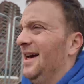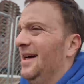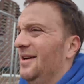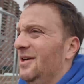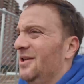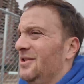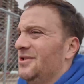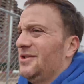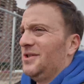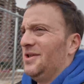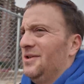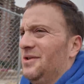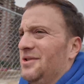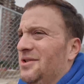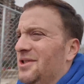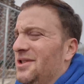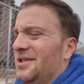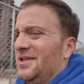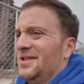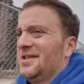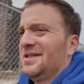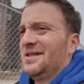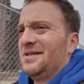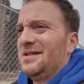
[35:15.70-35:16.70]
And also
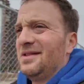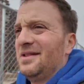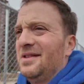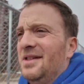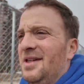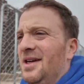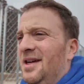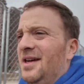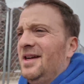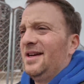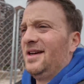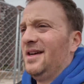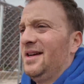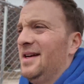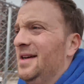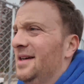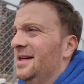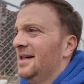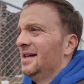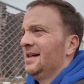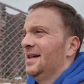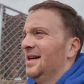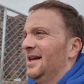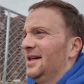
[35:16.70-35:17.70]

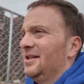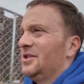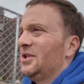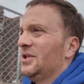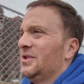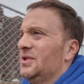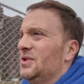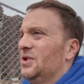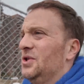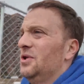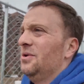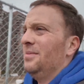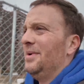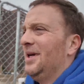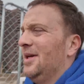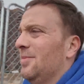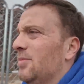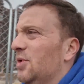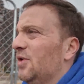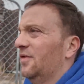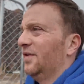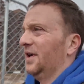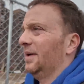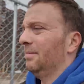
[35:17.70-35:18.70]
it's just too many
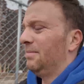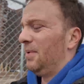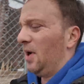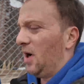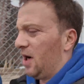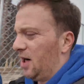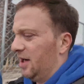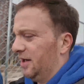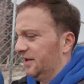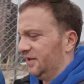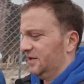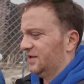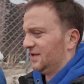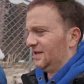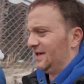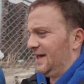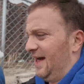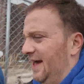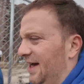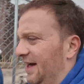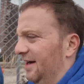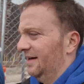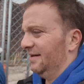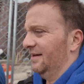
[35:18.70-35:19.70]
moving parts
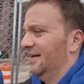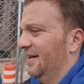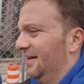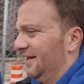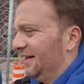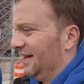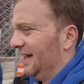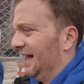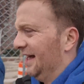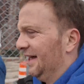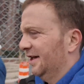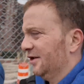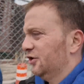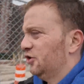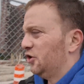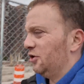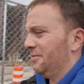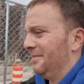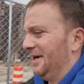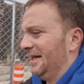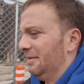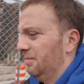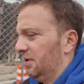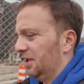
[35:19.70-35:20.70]
and
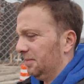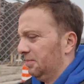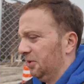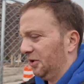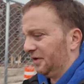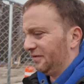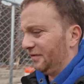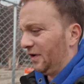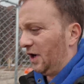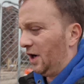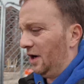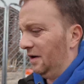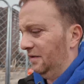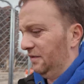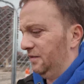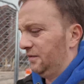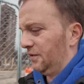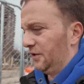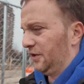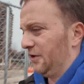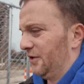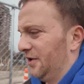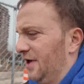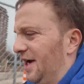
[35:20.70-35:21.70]
too many people involved
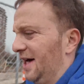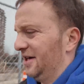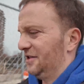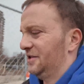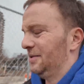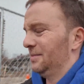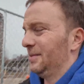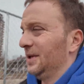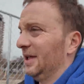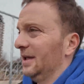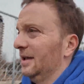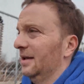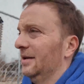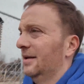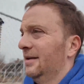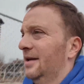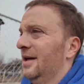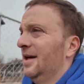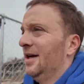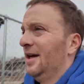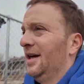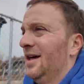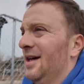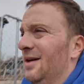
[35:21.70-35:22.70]
for there not to be
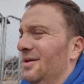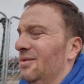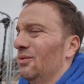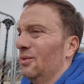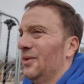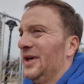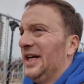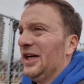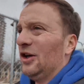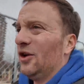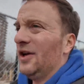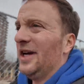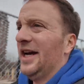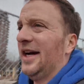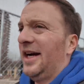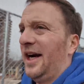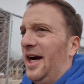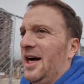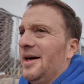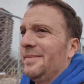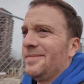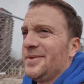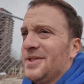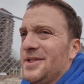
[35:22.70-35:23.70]
real
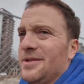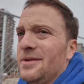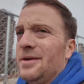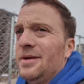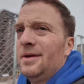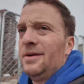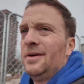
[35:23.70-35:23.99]
hiccups.